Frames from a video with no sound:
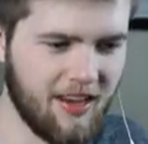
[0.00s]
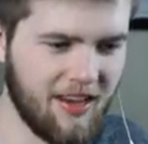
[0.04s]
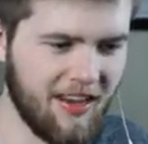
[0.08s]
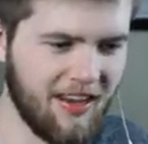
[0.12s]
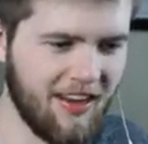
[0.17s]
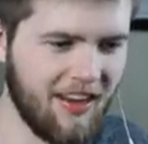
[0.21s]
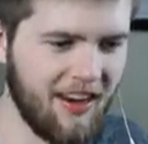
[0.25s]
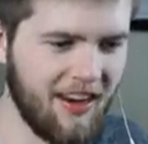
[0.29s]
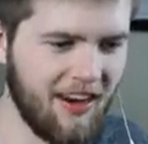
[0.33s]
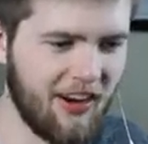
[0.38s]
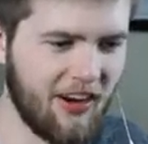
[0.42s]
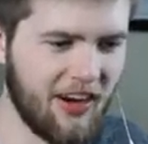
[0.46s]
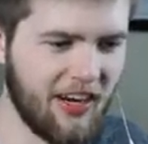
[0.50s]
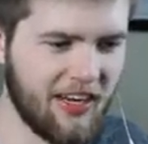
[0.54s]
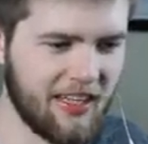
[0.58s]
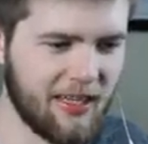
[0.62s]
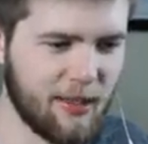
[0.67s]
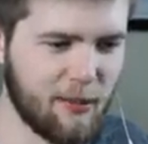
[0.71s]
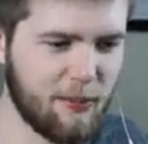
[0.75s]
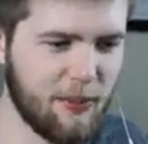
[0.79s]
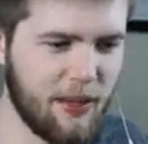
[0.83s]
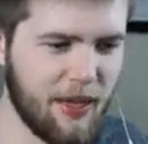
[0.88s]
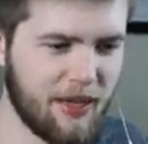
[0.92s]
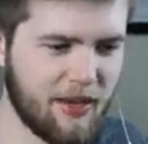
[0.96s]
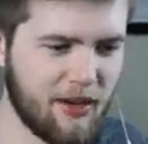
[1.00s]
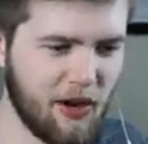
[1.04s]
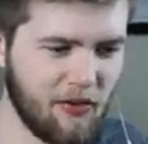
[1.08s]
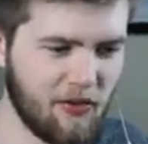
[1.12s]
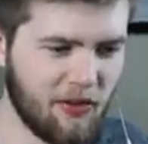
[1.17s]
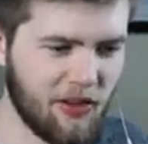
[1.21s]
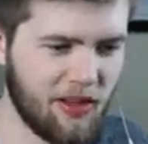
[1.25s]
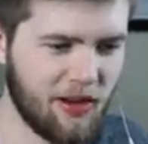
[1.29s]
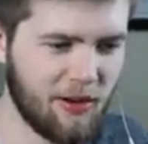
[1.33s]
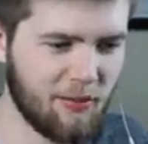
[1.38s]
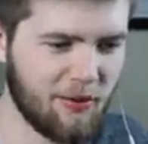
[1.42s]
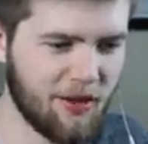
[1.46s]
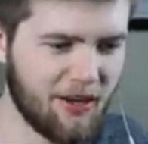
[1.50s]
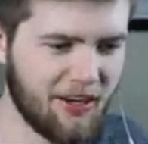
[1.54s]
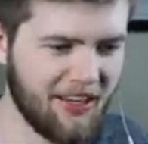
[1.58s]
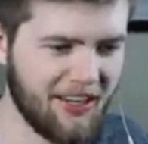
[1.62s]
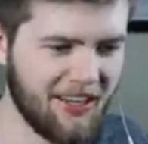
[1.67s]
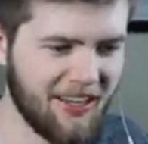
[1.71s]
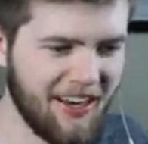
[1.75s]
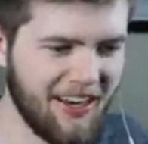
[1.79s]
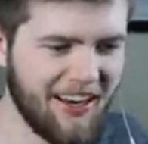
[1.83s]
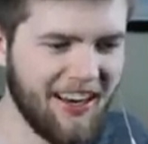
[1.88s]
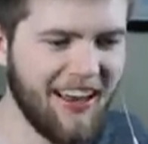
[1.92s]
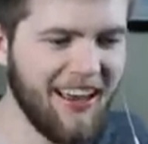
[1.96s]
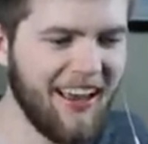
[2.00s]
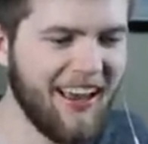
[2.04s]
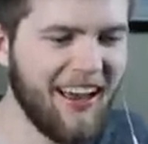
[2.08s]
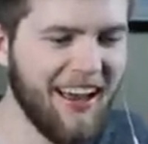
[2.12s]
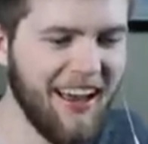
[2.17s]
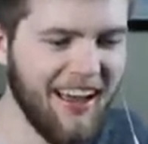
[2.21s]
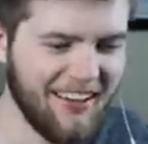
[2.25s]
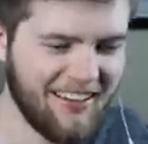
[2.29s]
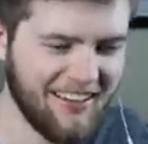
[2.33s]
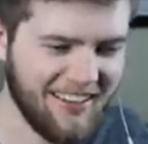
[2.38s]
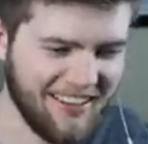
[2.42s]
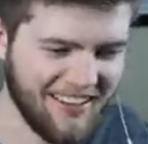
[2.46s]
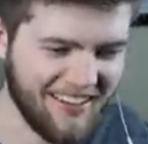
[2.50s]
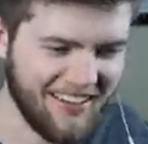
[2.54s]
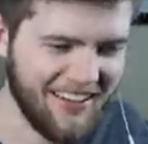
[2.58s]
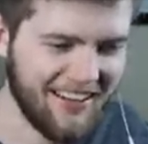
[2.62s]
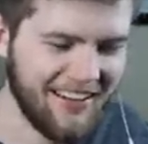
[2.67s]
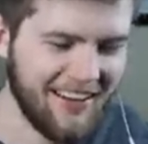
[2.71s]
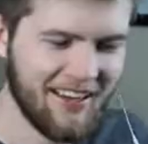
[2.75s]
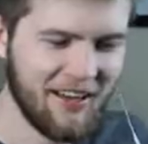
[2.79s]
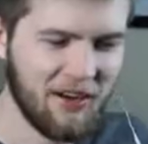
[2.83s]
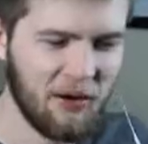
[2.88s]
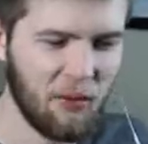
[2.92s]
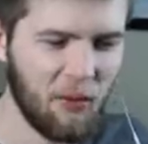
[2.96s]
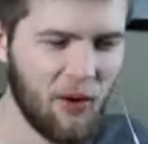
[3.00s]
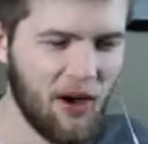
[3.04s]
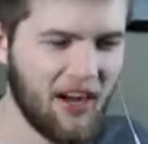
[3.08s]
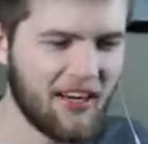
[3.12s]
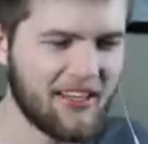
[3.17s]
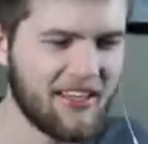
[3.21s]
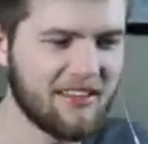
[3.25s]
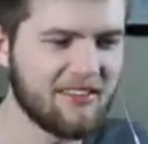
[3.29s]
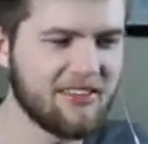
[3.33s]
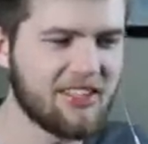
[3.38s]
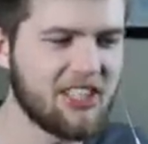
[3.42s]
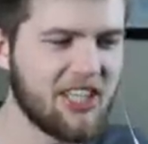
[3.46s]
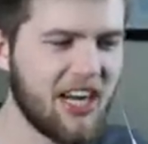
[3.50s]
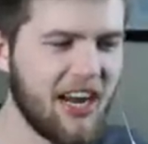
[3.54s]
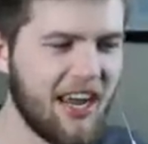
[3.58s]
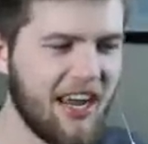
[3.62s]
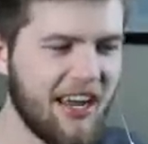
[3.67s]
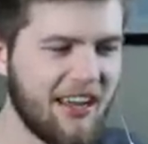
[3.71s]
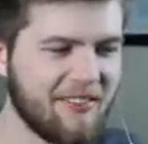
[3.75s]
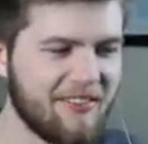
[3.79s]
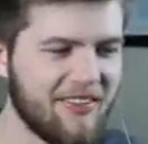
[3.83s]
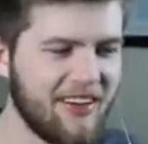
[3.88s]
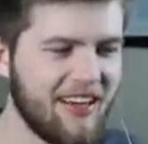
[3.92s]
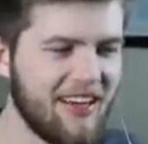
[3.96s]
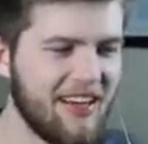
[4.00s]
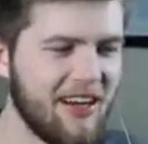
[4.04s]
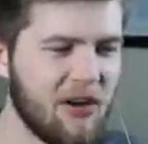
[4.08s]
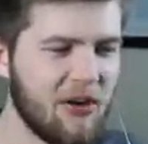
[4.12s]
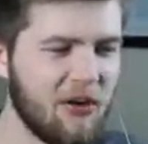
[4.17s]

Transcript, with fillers: All right, get back over there, buddy. Walk of shame.